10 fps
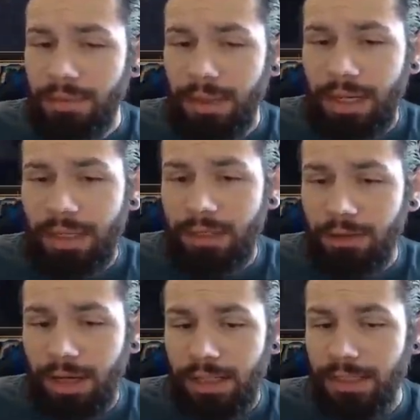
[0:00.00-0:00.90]
to make the
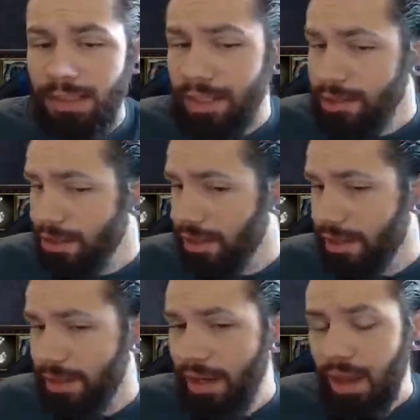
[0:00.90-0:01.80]

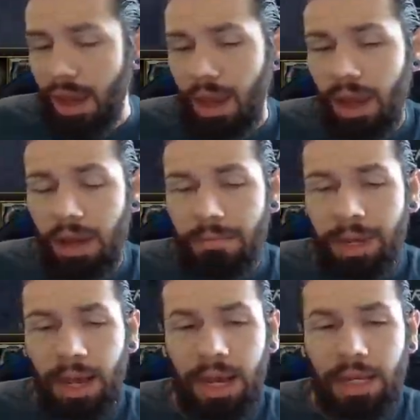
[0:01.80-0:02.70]
transition,
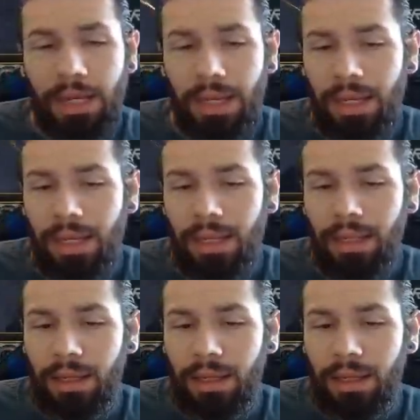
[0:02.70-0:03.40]
I hit